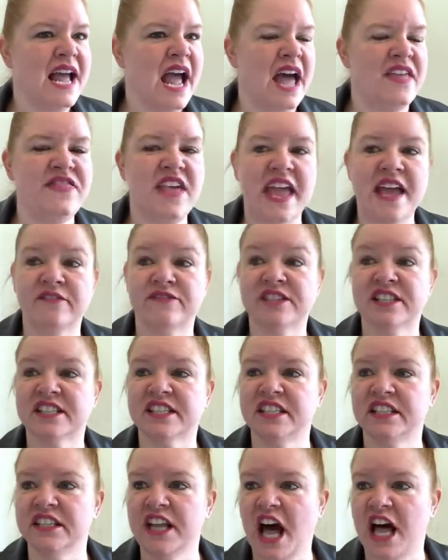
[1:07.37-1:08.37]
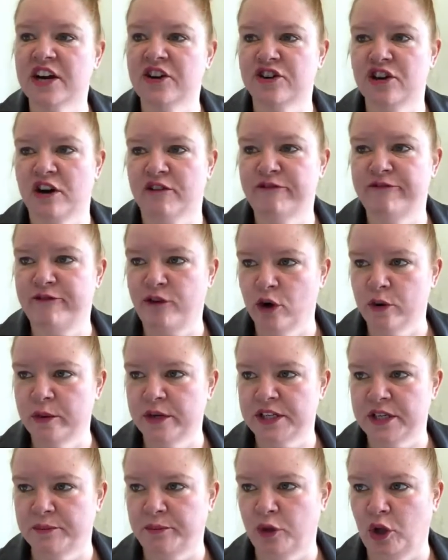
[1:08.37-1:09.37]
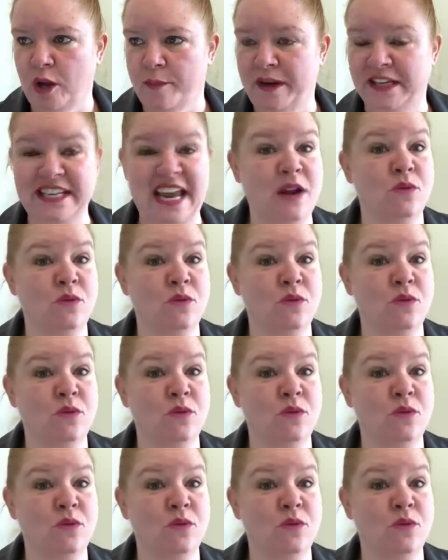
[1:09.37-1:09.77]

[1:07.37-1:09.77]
and they have slaughtered our forward deployment.